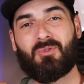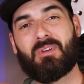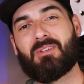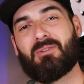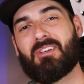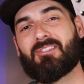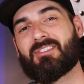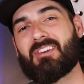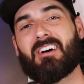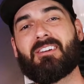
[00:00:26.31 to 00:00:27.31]
What we do here
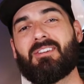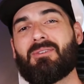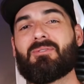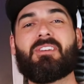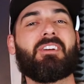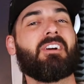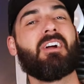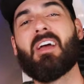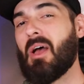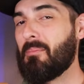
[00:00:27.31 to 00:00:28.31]
is audio gear,
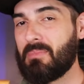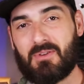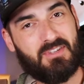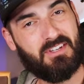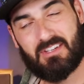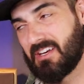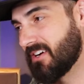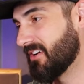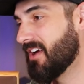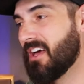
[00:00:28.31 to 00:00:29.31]
music
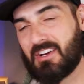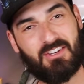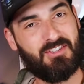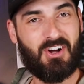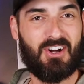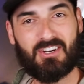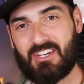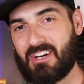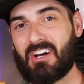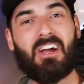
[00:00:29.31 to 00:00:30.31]
gear, guitar
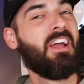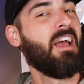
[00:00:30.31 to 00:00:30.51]
gear,